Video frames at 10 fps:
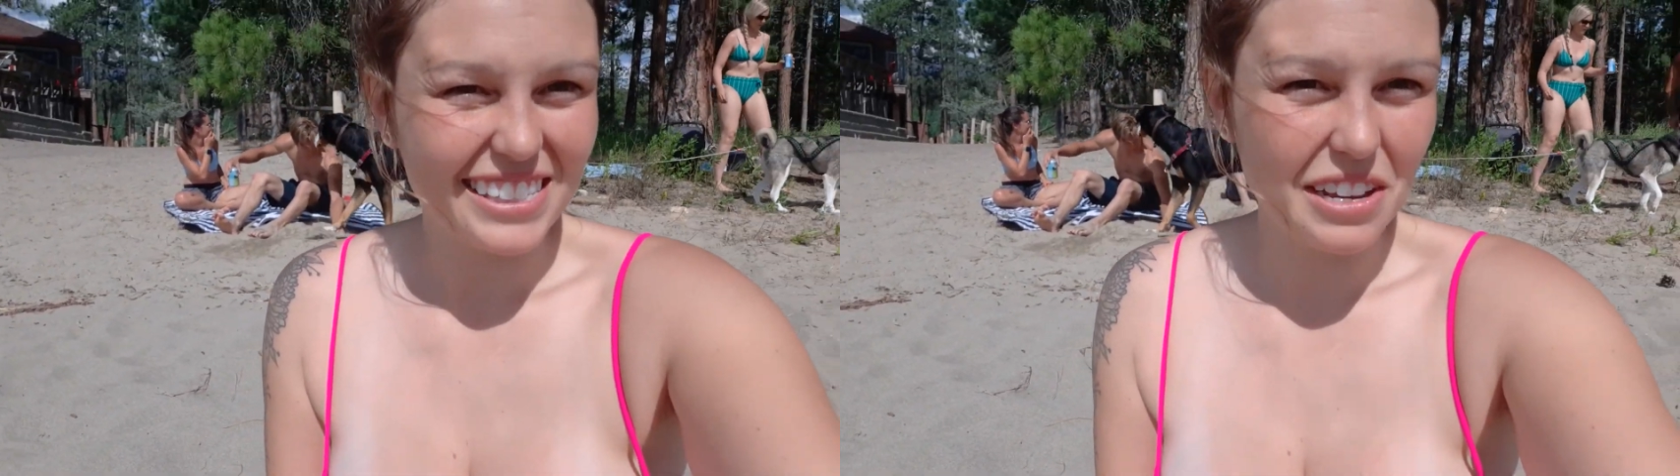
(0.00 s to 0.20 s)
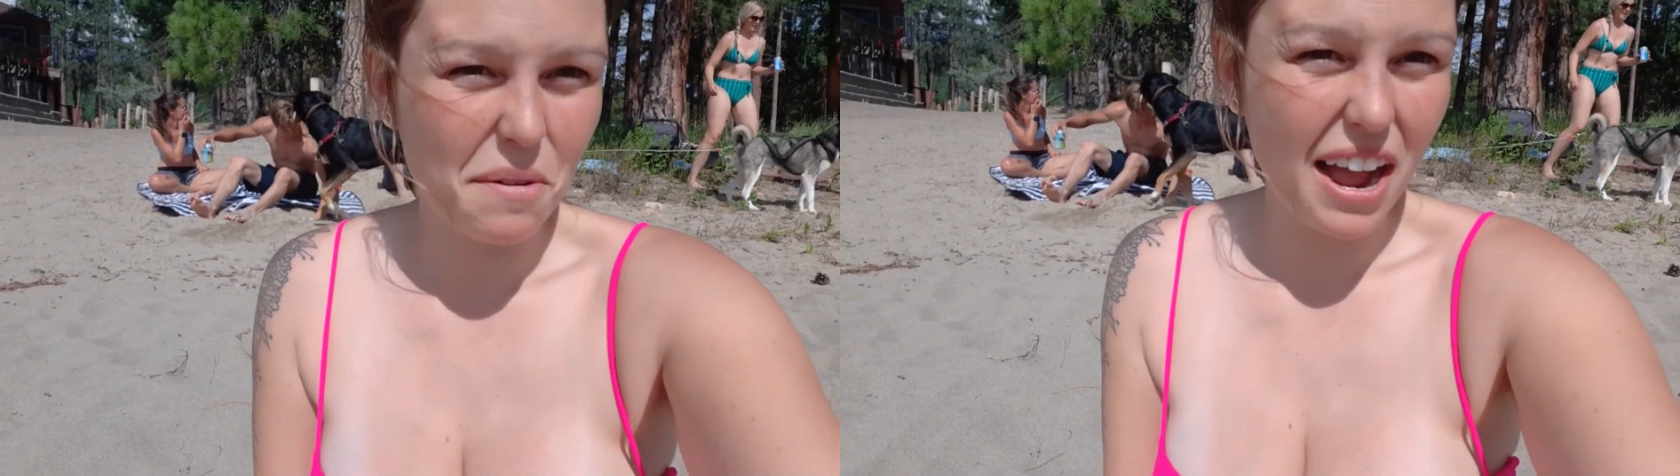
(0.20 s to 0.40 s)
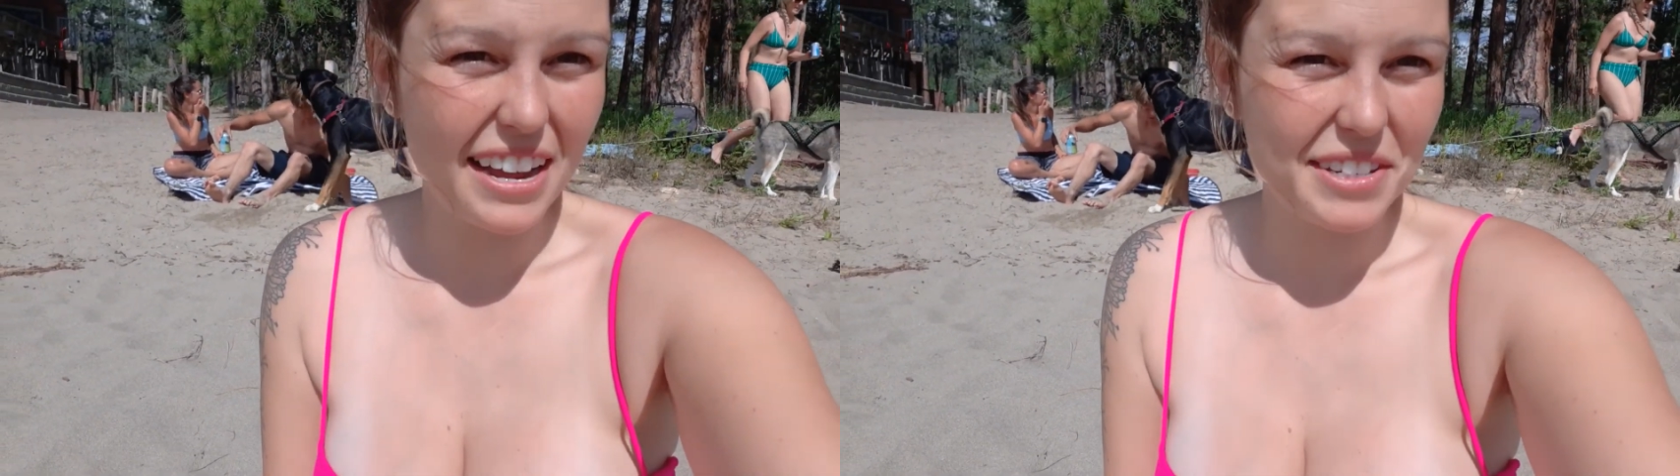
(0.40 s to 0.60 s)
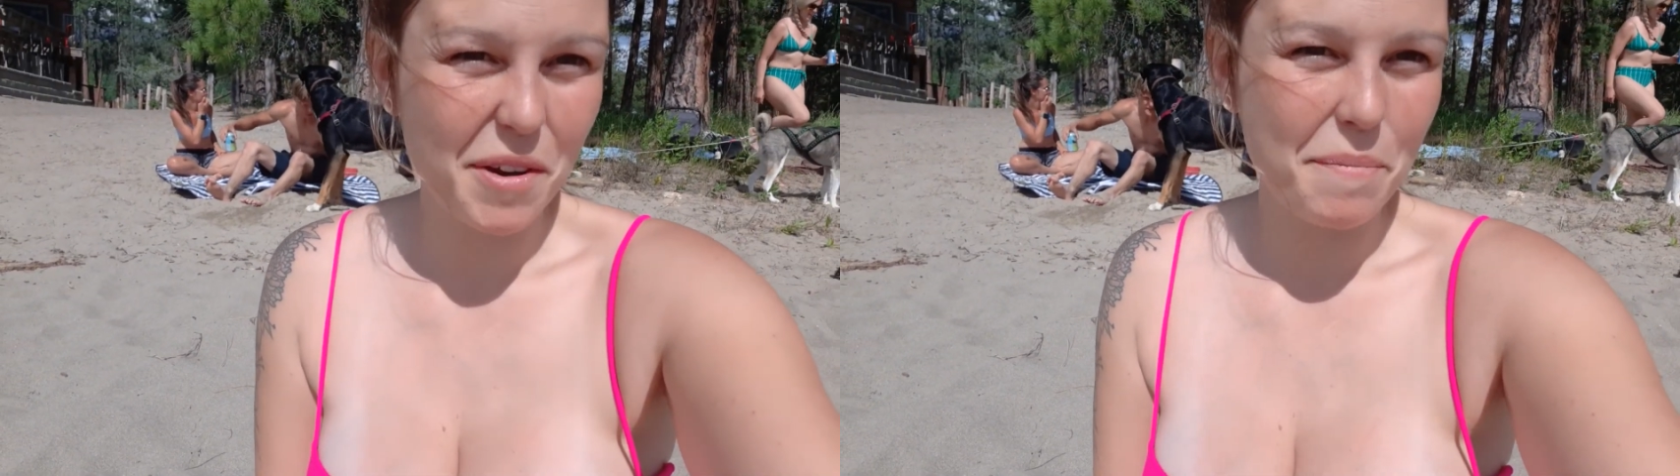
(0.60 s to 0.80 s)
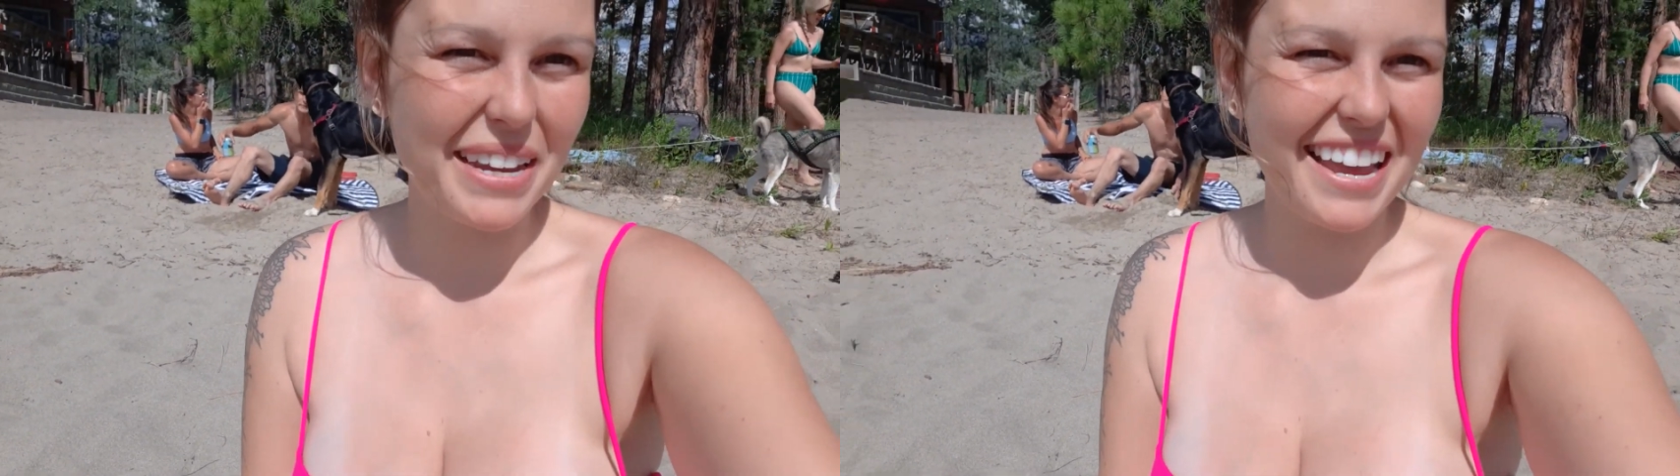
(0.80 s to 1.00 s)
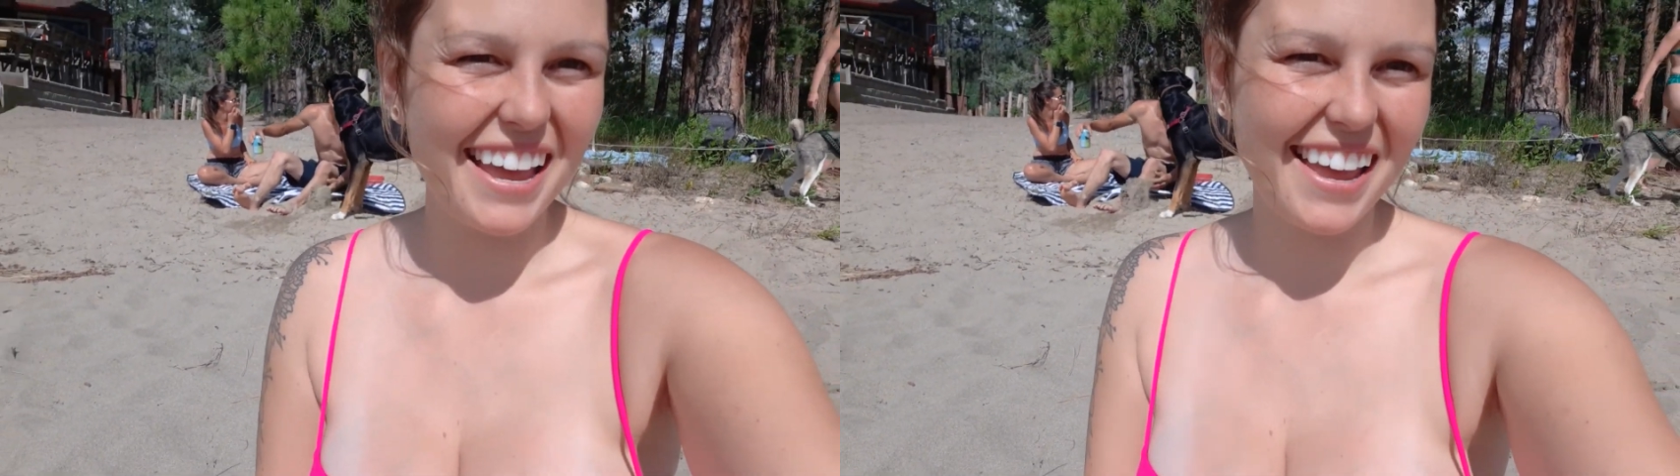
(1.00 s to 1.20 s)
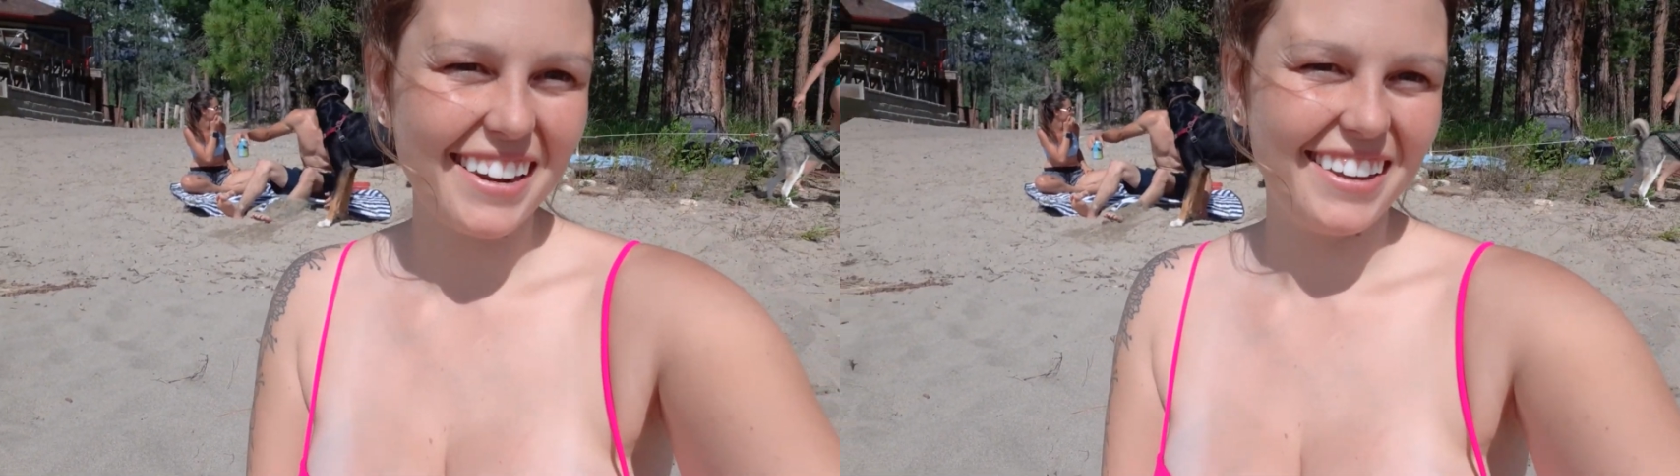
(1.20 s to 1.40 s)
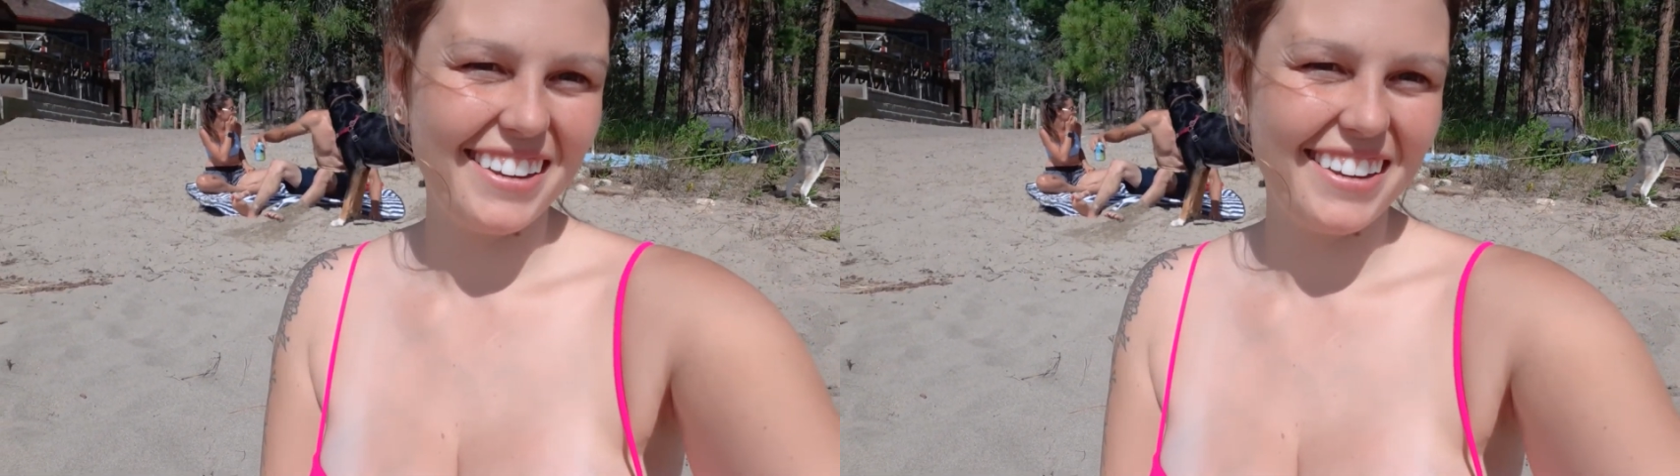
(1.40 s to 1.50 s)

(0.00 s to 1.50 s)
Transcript: So hot, oh my god.